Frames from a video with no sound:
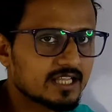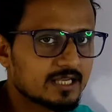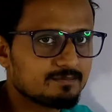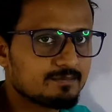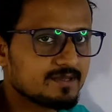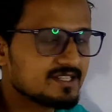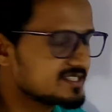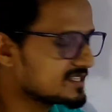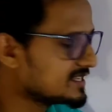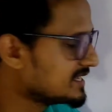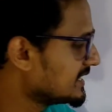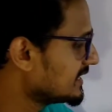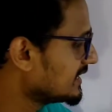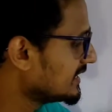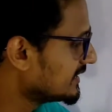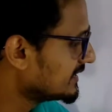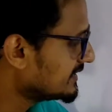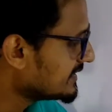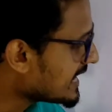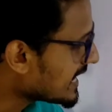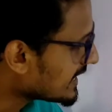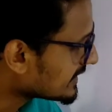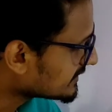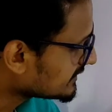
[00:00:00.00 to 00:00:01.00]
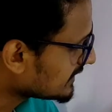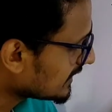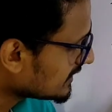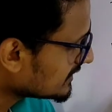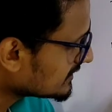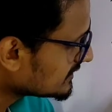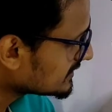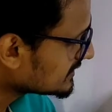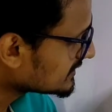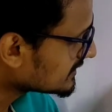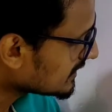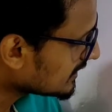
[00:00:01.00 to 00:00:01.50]
that means
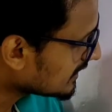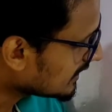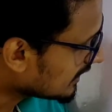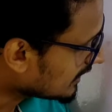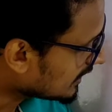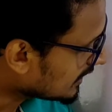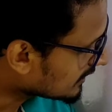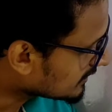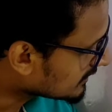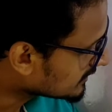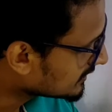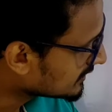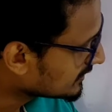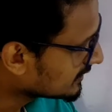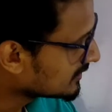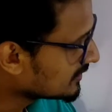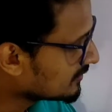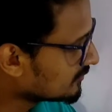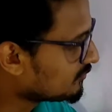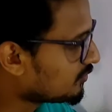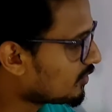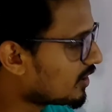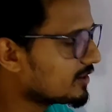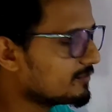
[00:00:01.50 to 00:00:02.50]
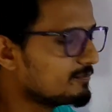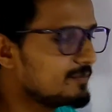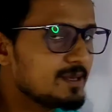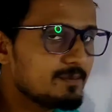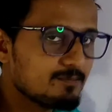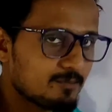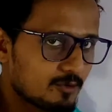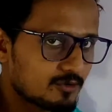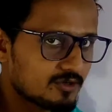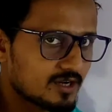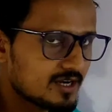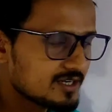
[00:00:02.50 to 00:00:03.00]
reactants are
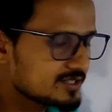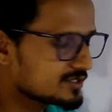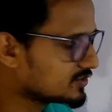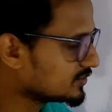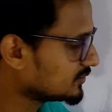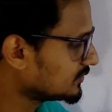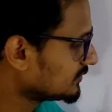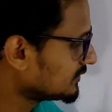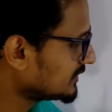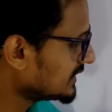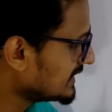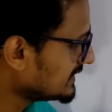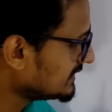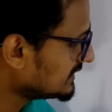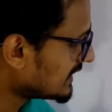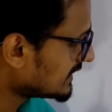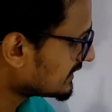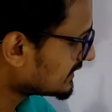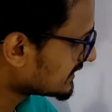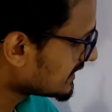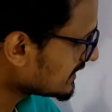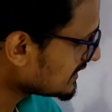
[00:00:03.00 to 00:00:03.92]
forming products, so in that